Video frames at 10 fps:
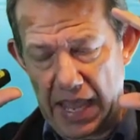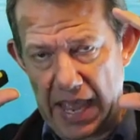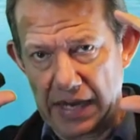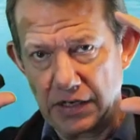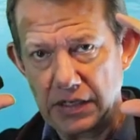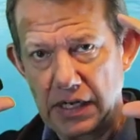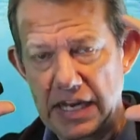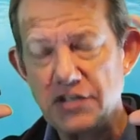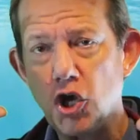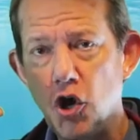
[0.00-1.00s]
and
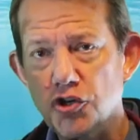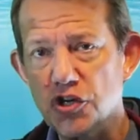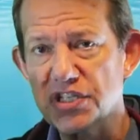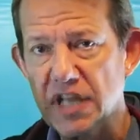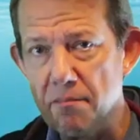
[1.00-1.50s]
let's contrast a